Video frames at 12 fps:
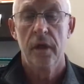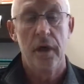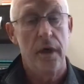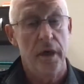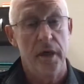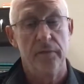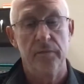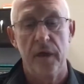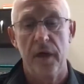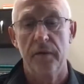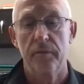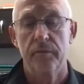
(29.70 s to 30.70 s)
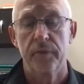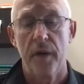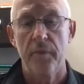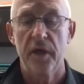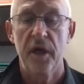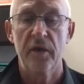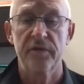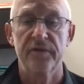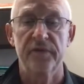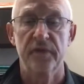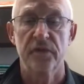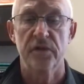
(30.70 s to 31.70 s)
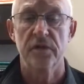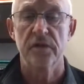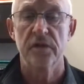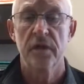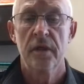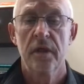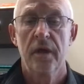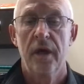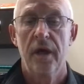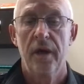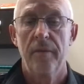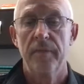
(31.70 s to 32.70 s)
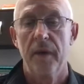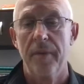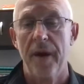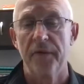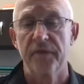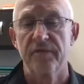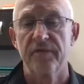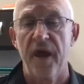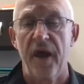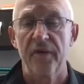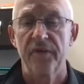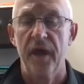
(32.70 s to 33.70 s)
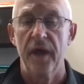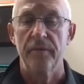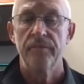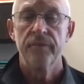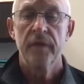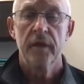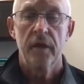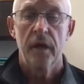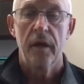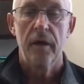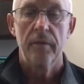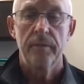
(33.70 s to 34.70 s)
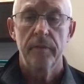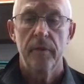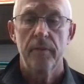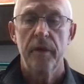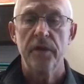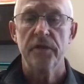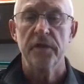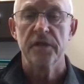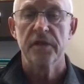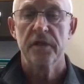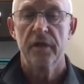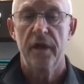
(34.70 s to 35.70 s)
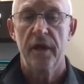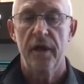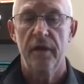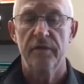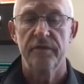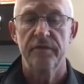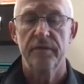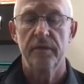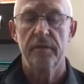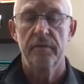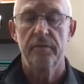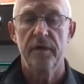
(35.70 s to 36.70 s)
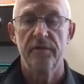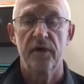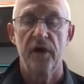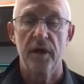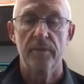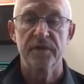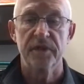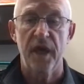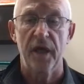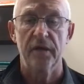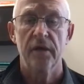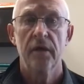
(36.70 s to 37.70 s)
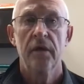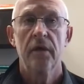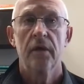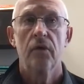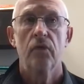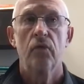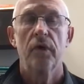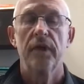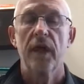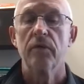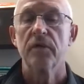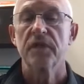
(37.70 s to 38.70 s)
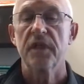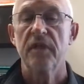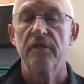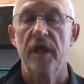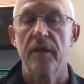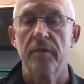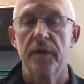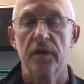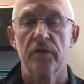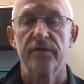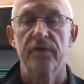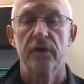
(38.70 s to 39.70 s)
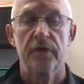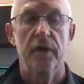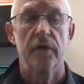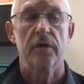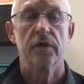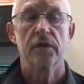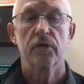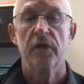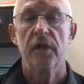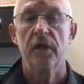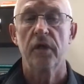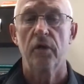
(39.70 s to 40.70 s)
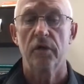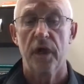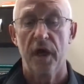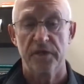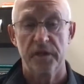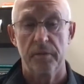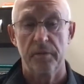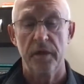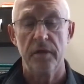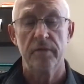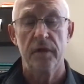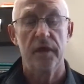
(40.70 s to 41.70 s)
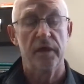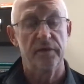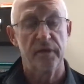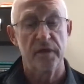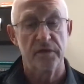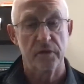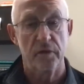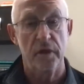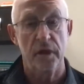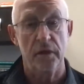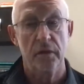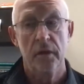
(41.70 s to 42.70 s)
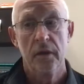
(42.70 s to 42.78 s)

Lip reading: and primary care physicians about the fact that uh, patients have been very upset when they received a bill for their screening colonoscopy. And I say screening,